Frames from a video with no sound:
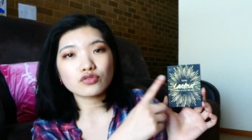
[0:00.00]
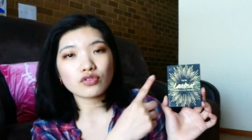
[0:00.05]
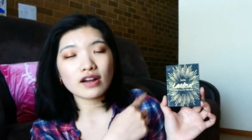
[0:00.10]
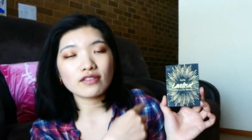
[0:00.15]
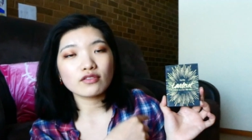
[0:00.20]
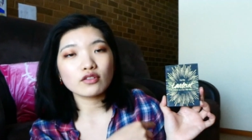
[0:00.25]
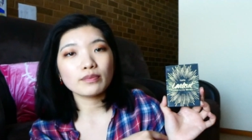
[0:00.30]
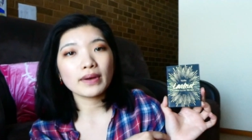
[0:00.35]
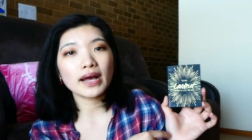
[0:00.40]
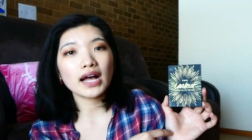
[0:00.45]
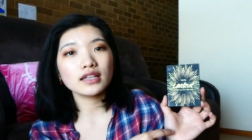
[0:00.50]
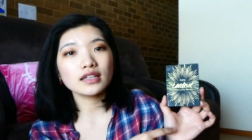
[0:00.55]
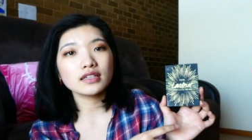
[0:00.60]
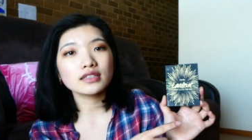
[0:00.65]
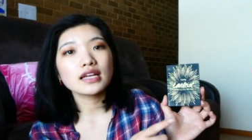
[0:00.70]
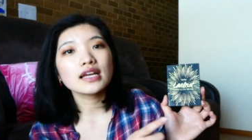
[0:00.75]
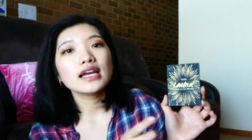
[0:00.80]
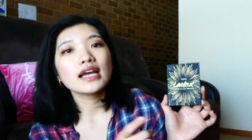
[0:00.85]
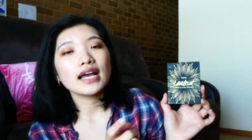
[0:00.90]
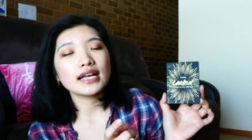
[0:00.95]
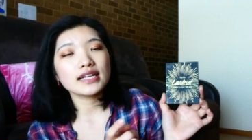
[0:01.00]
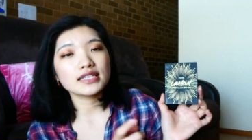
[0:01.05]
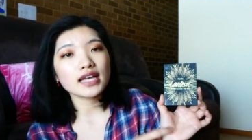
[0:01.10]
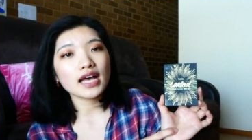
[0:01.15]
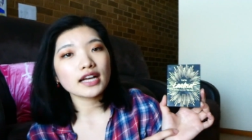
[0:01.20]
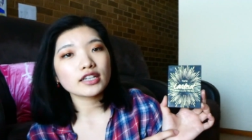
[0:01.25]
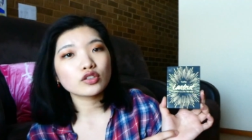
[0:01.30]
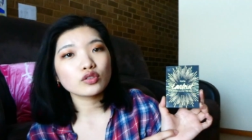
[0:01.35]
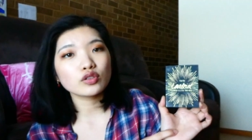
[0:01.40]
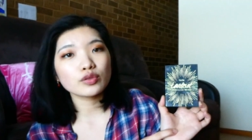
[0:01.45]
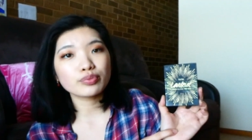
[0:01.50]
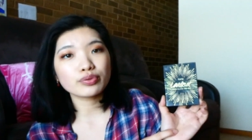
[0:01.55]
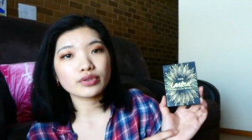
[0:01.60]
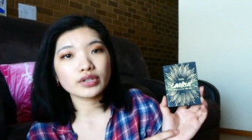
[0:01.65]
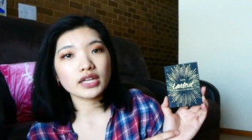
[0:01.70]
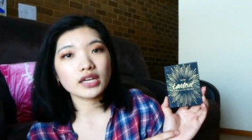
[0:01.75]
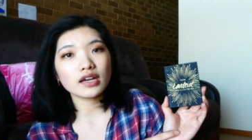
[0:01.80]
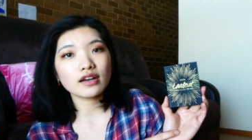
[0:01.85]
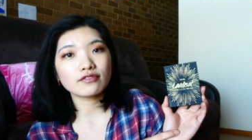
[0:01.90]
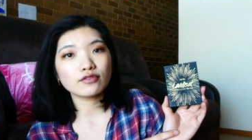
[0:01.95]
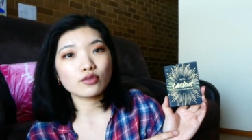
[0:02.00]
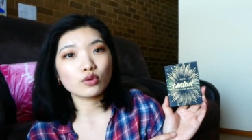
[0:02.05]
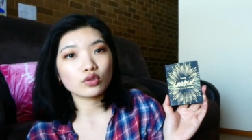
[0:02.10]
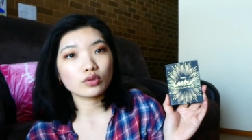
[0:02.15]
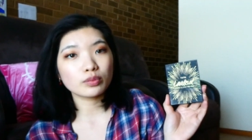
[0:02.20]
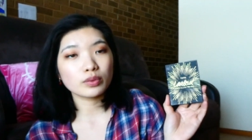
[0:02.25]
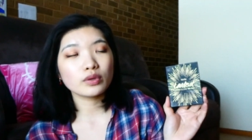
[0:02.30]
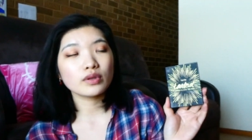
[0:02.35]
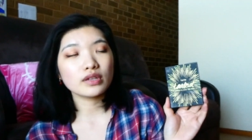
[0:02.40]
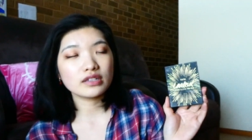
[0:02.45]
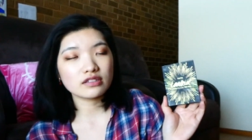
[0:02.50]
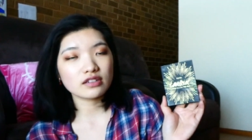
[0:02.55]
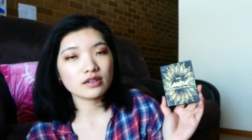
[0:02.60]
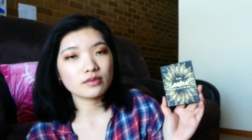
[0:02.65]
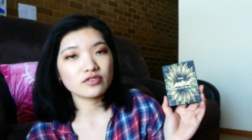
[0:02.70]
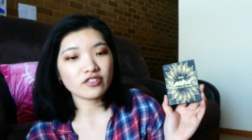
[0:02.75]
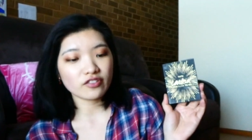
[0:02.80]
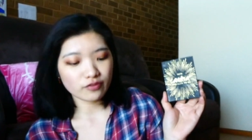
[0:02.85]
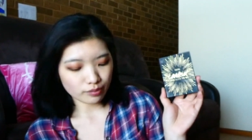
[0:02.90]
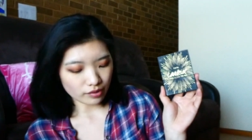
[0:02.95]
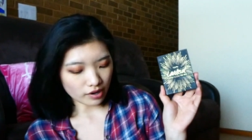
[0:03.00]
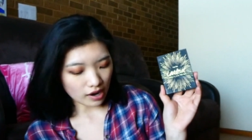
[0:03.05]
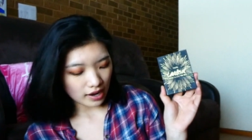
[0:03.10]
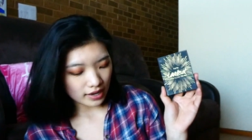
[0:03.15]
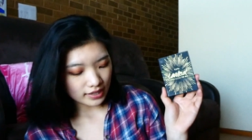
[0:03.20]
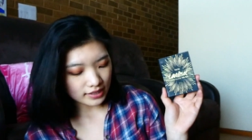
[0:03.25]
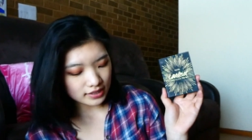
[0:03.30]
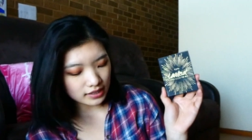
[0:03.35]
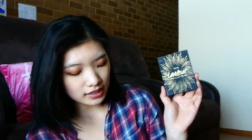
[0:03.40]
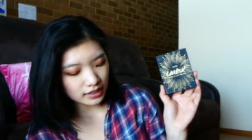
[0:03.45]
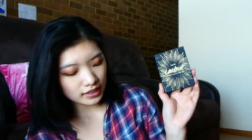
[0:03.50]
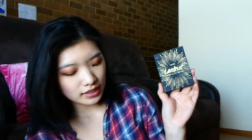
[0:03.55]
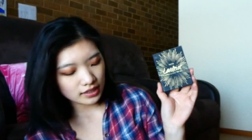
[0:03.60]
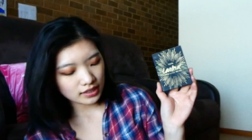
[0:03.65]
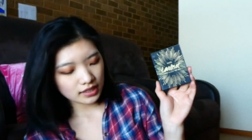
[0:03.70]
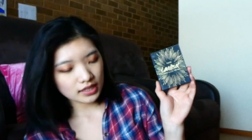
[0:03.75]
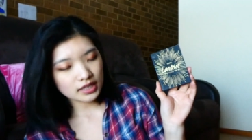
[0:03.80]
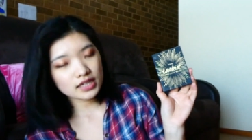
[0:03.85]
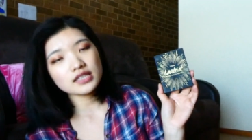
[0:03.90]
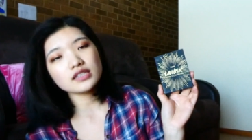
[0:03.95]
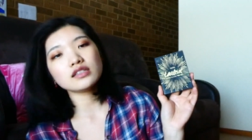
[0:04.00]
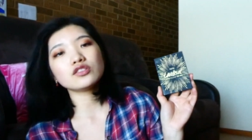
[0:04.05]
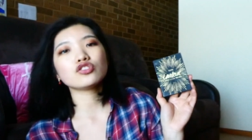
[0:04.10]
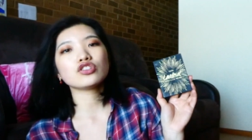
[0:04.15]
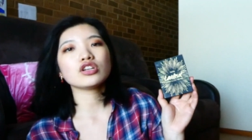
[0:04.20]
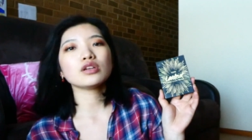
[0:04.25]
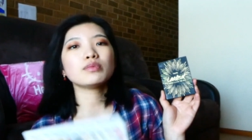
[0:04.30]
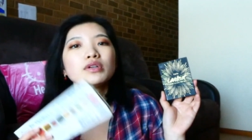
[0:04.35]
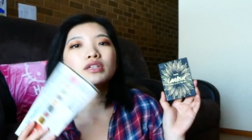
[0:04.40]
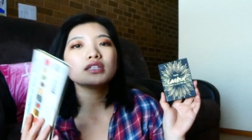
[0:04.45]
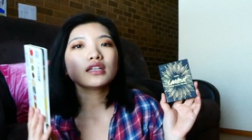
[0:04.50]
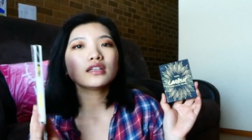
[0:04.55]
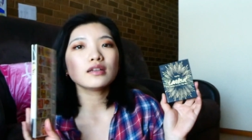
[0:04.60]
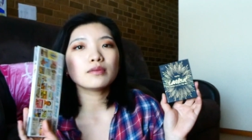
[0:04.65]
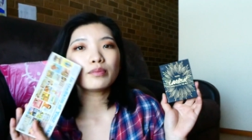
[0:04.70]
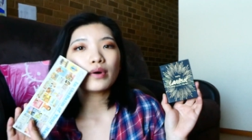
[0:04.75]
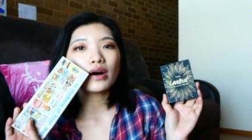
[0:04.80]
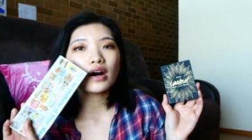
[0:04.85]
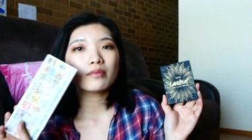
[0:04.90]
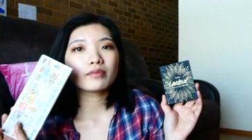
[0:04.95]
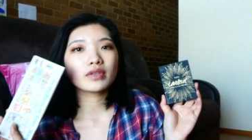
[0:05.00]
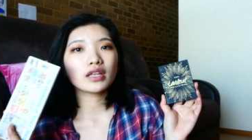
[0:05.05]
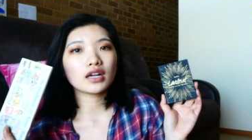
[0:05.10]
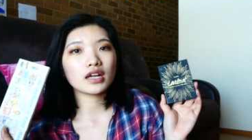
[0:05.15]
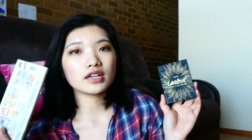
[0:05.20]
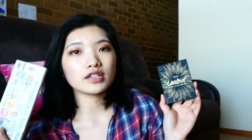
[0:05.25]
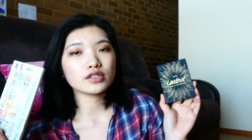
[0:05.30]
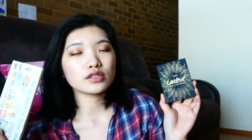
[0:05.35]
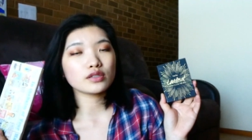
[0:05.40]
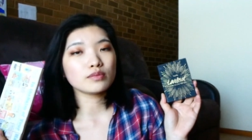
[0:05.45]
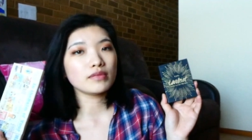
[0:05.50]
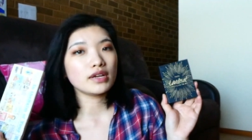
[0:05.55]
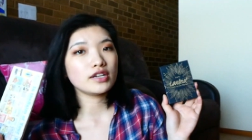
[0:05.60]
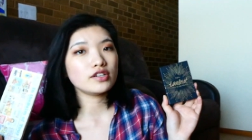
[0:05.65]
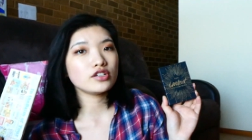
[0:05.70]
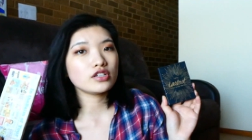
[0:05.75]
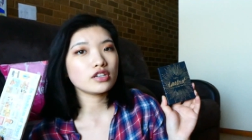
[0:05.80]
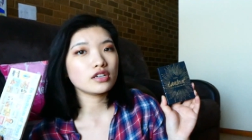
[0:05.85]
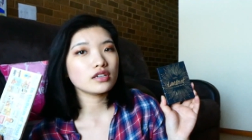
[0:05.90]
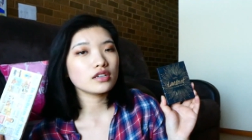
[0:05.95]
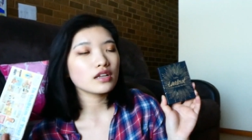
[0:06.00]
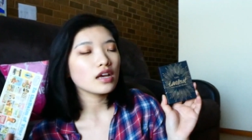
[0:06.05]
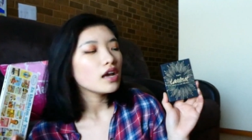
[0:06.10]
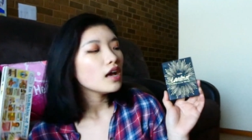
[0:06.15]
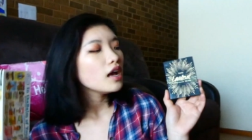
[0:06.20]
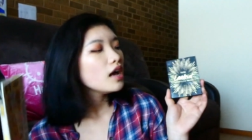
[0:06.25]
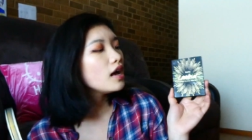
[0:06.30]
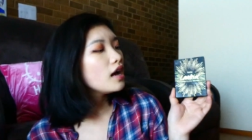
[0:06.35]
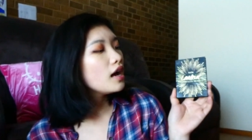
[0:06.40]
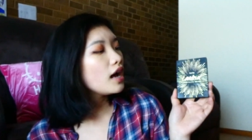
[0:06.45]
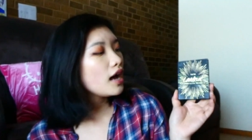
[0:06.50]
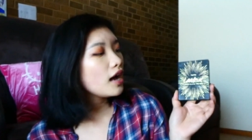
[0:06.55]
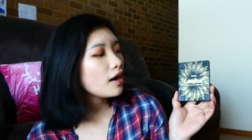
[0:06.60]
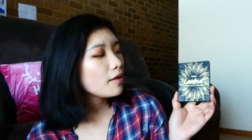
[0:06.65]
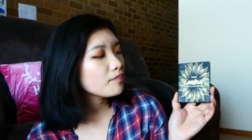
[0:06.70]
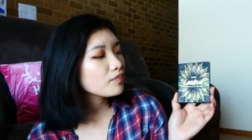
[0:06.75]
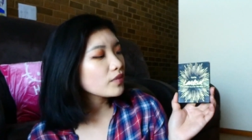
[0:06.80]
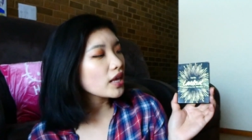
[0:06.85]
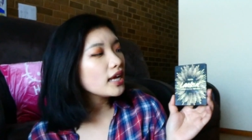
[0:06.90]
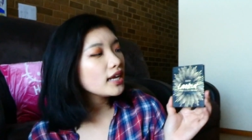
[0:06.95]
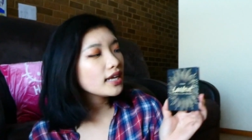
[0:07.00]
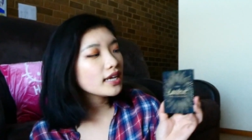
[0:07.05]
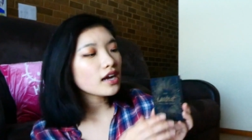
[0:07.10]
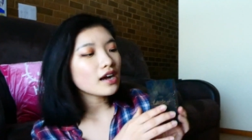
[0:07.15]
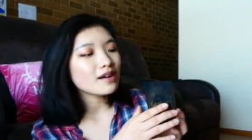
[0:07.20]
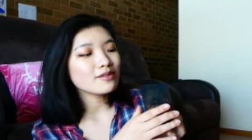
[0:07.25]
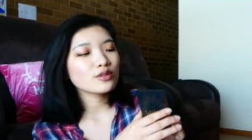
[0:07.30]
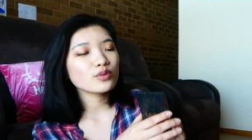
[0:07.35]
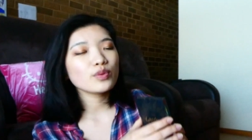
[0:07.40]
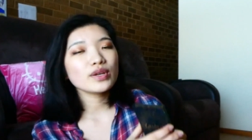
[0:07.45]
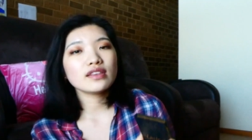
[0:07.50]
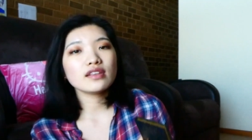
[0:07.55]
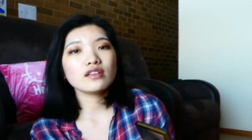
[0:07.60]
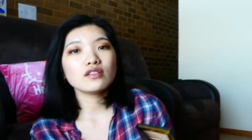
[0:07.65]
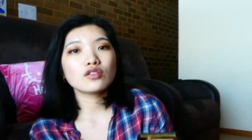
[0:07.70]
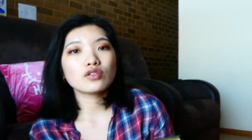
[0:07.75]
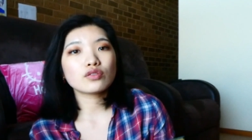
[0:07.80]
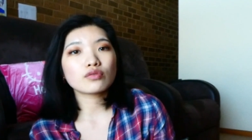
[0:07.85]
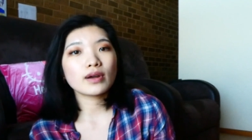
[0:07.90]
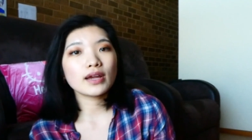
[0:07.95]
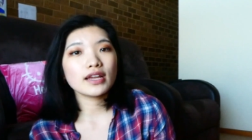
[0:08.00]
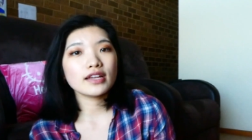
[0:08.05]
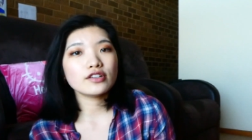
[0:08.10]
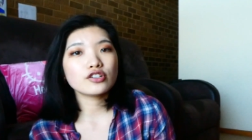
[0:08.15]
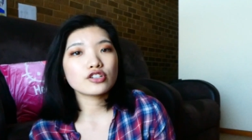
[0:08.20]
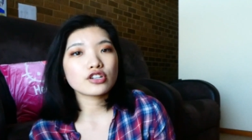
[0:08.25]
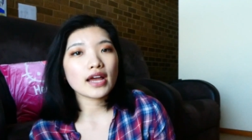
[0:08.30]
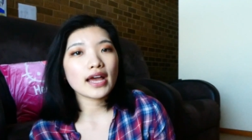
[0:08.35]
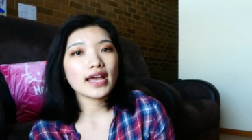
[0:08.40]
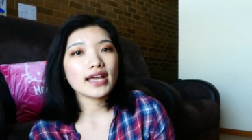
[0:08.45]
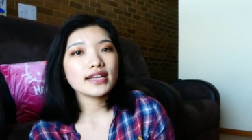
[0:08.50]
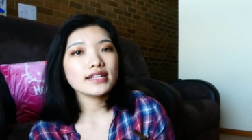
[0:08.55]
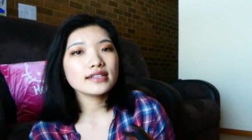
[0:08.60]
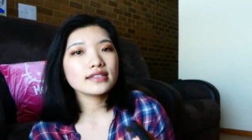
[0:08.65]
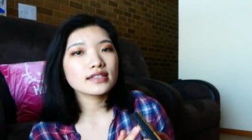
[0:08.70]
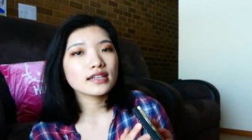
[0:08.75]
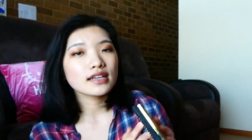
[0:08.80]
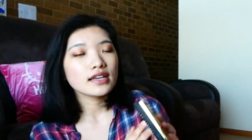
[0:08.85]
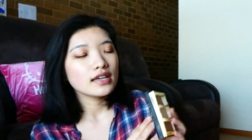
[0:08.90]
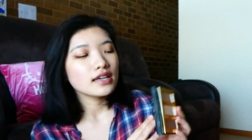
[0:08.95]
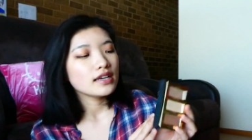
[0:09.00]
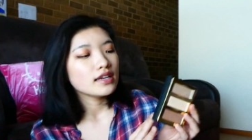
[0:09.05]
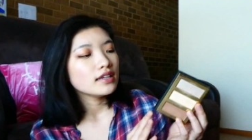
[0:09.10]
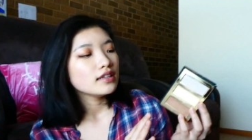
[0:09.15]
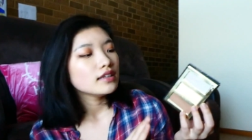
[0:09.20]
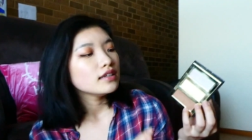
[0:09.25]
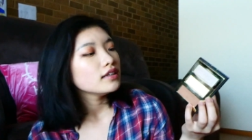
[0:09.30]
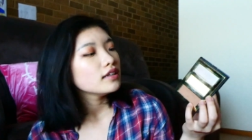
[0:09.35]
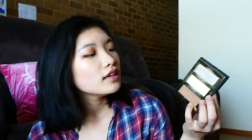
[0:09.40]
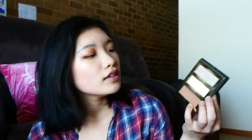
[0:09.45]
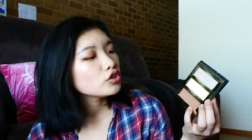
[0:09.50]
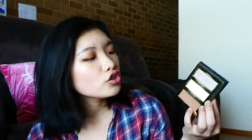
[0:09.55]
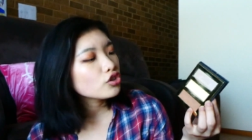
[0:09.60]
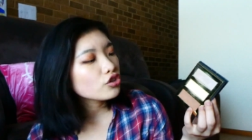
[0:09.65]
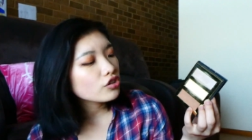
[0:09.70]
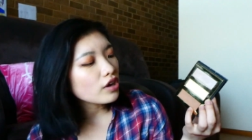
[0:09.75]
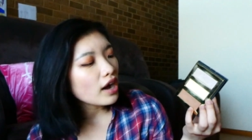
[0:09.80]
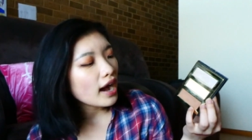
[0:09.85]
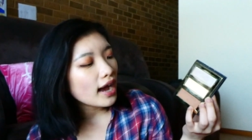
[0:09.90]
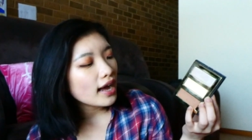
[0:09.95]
a travel palette, it's actually pretty affordable in terms of price. I think it's cheaper than the balm that I just mentioned. And it comes within 3 shades, 2